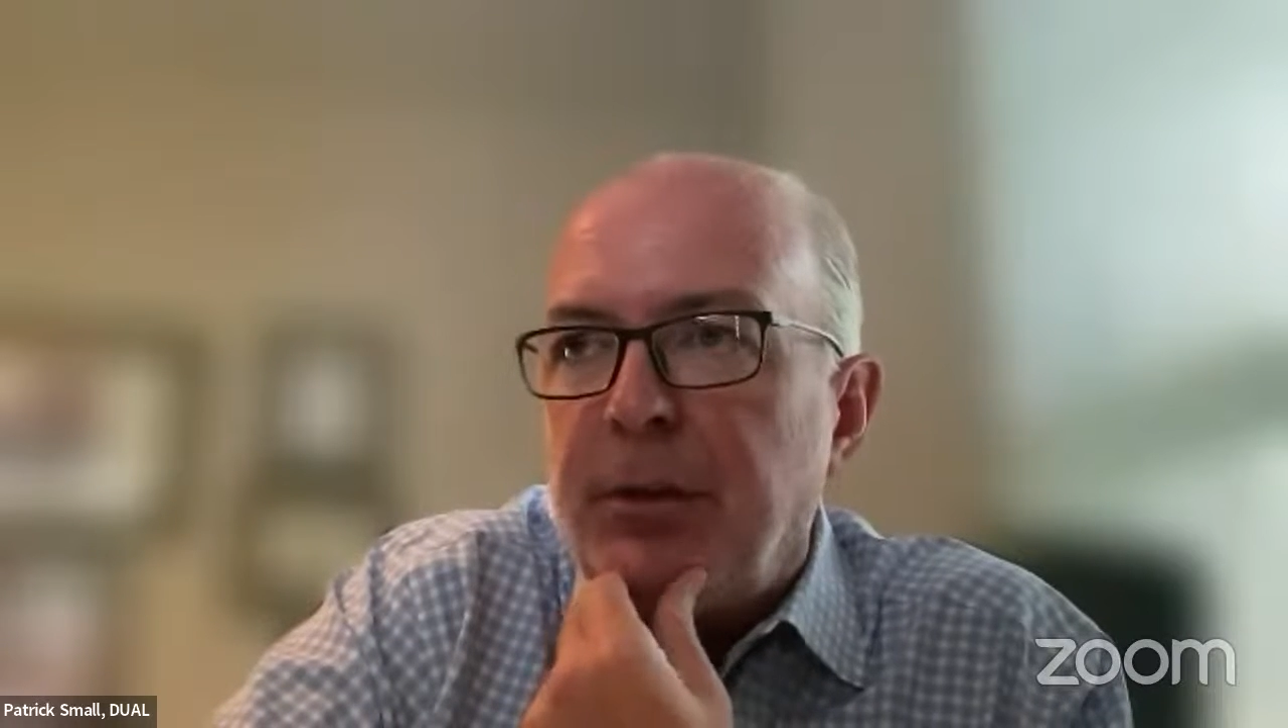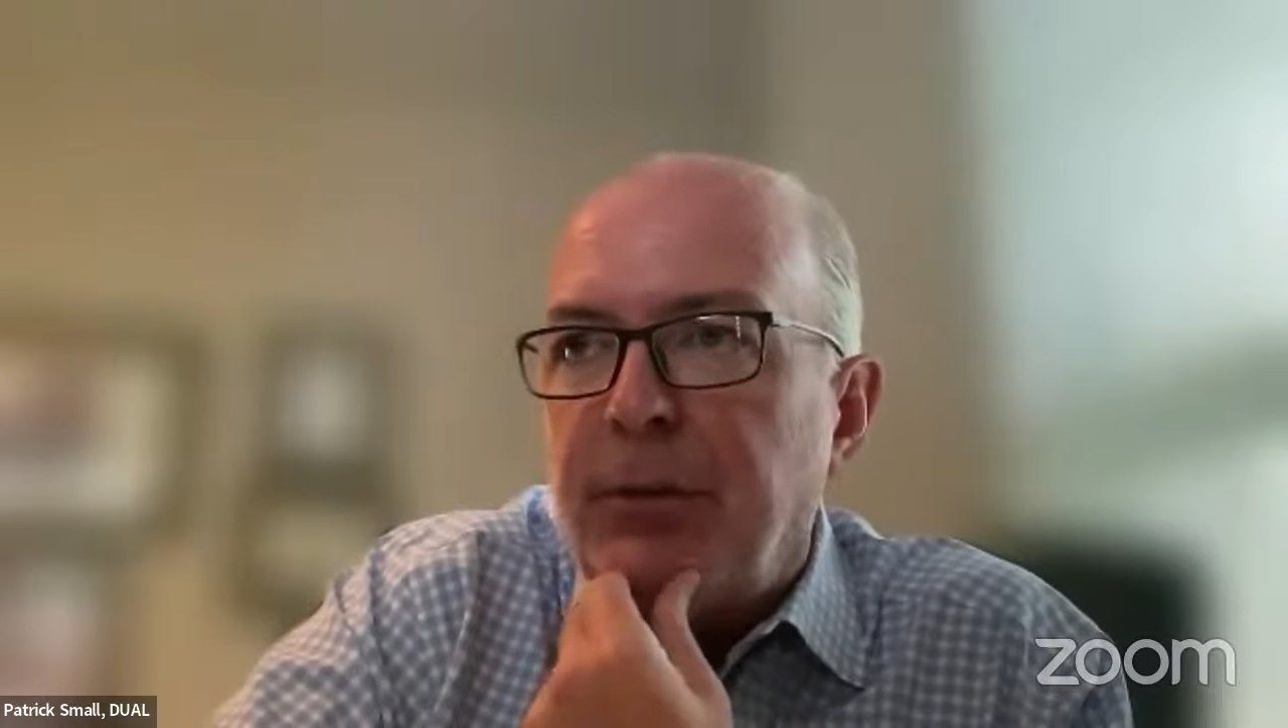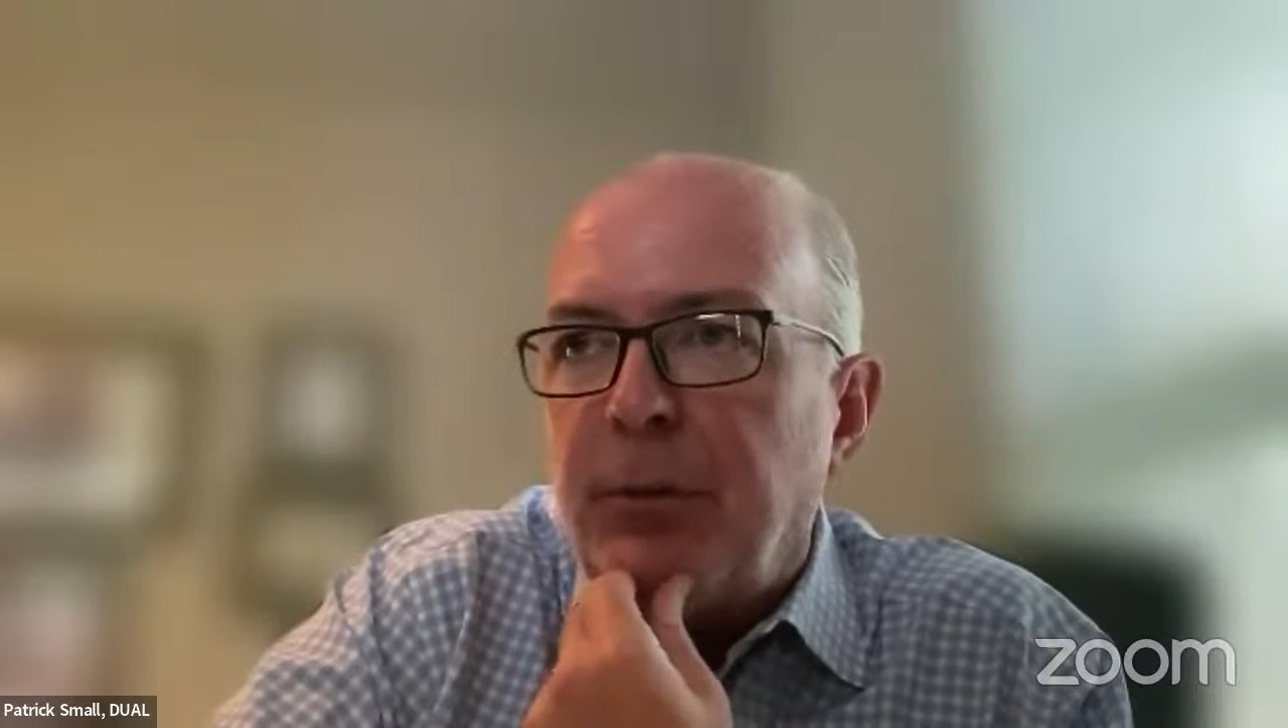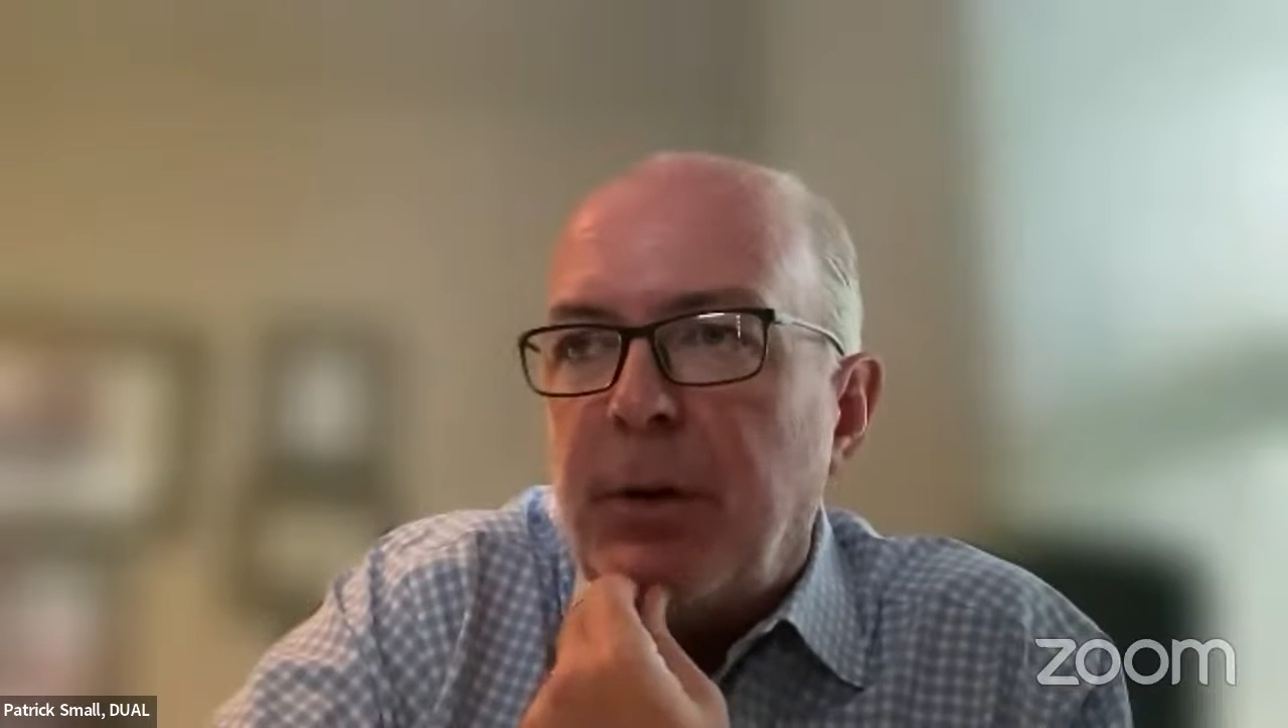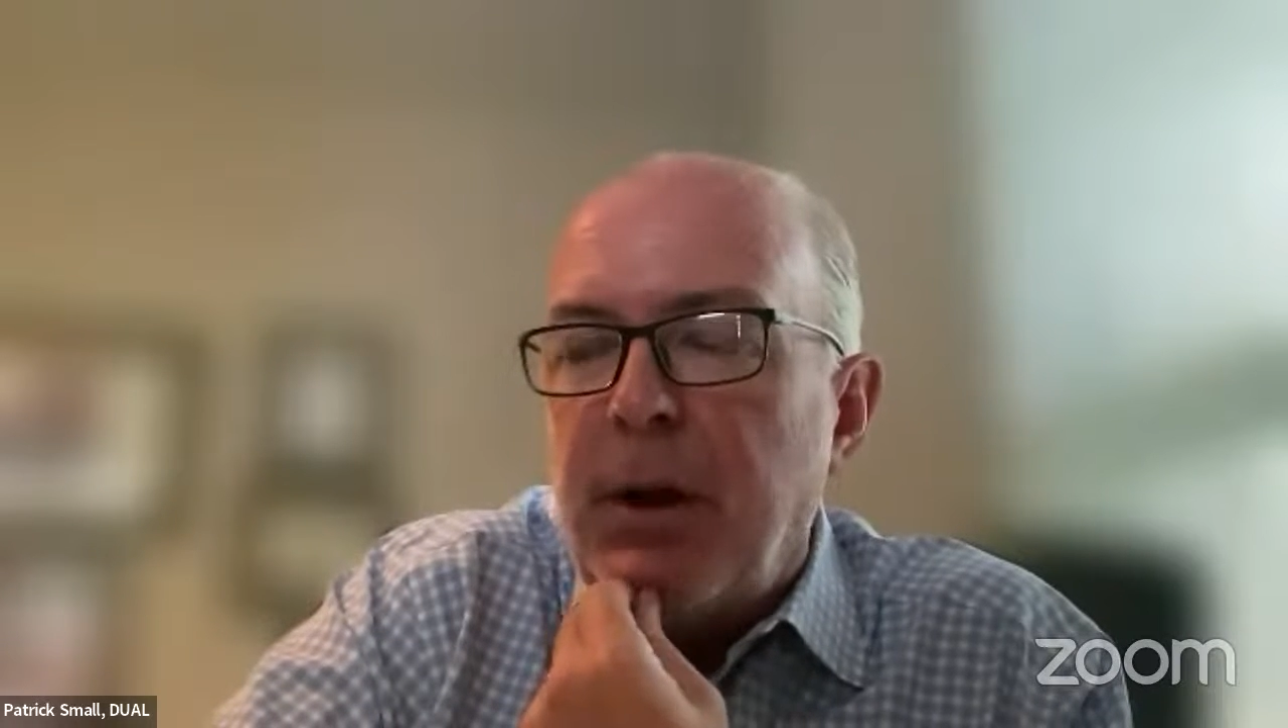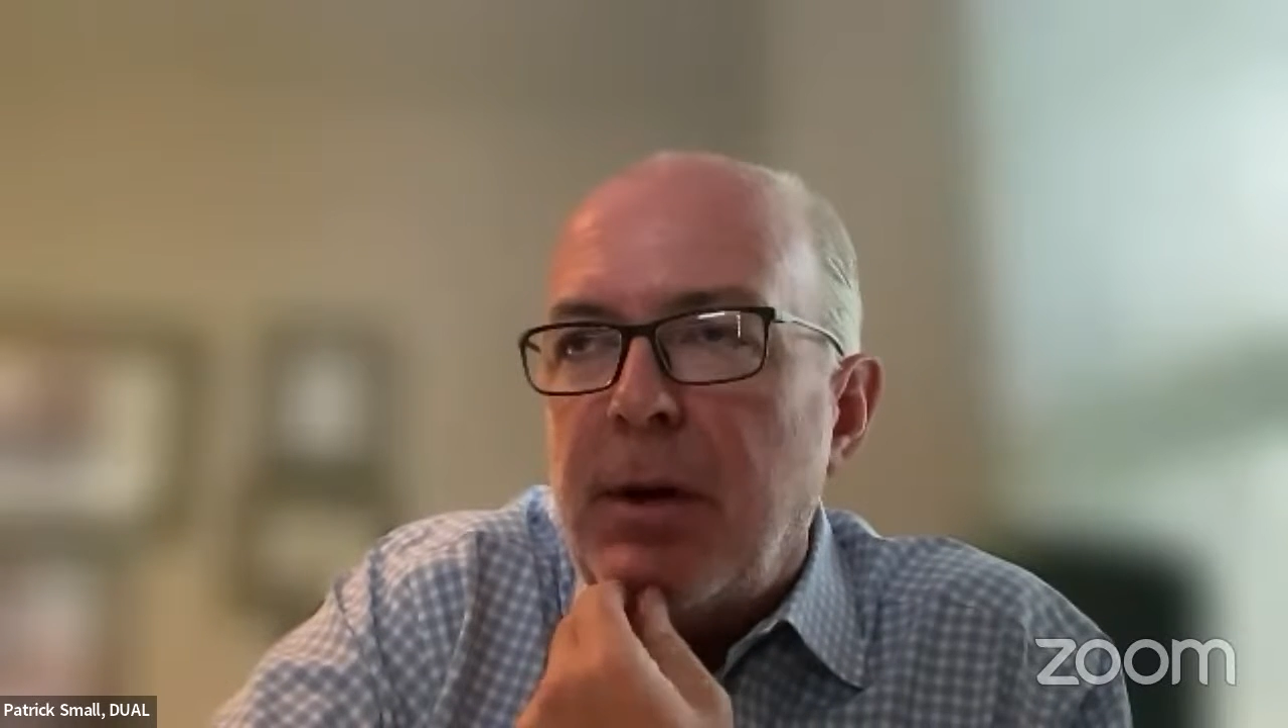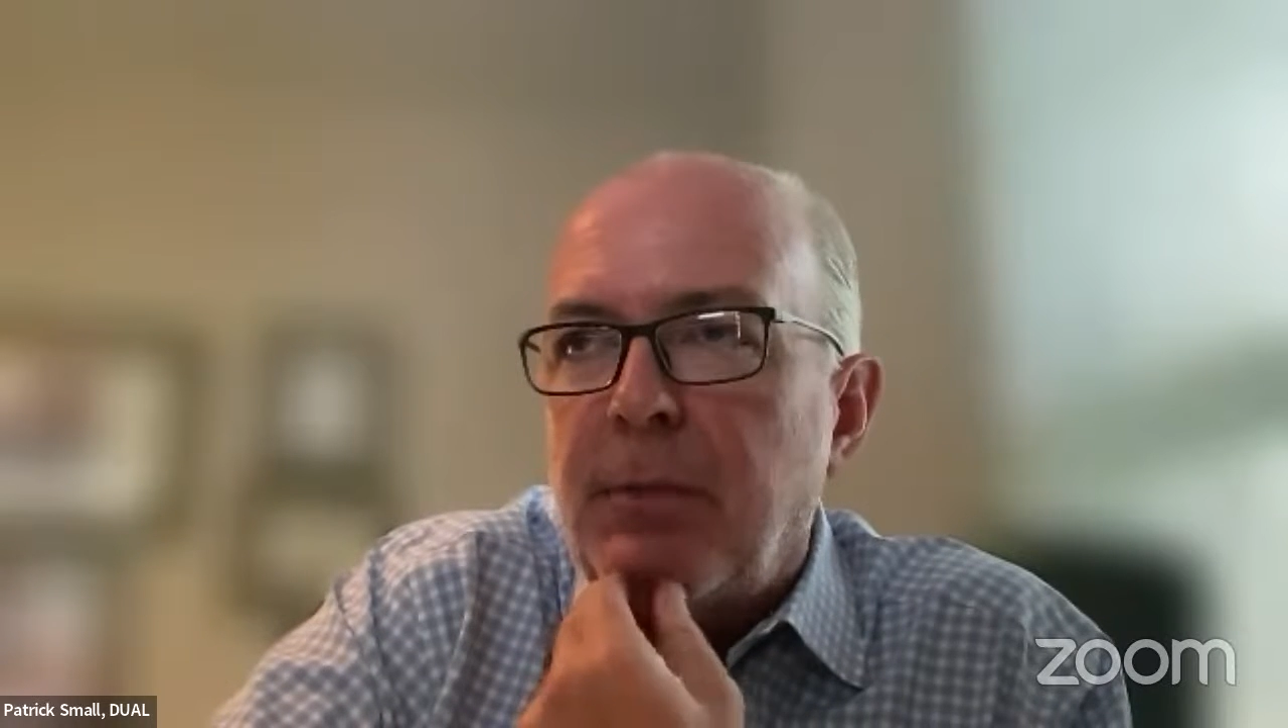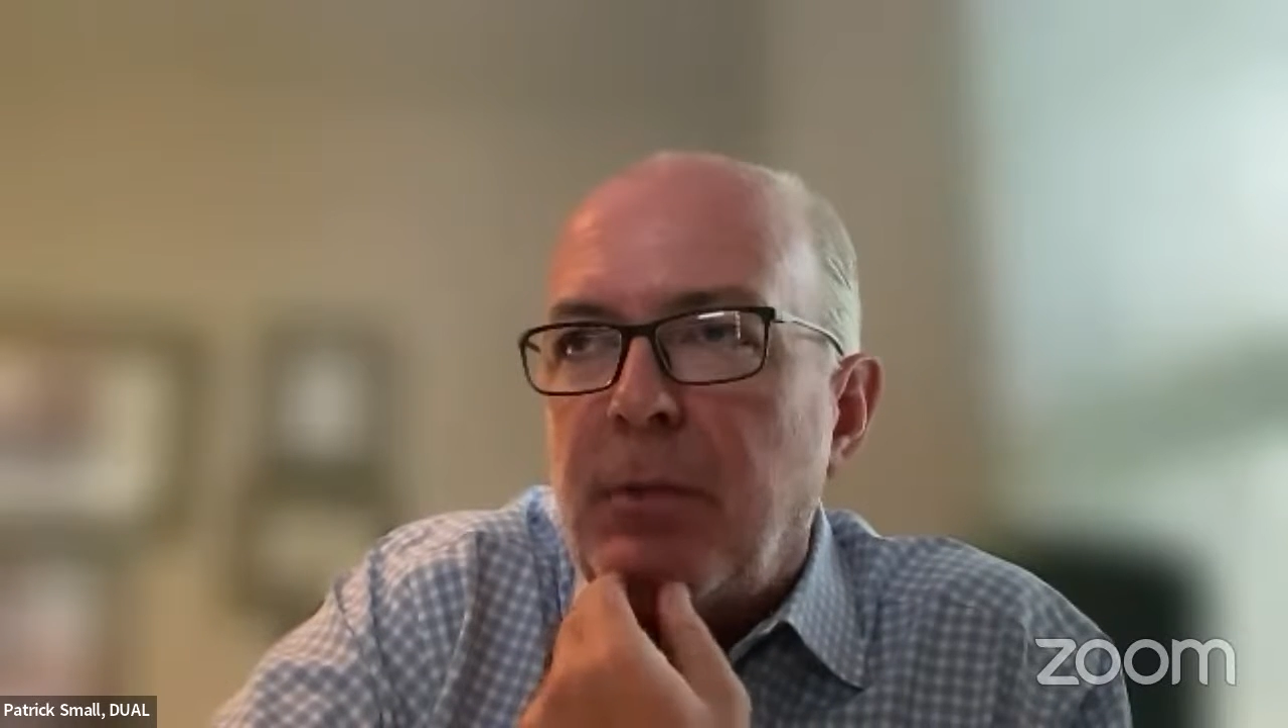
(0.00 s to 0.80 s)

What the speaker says: just as we kind of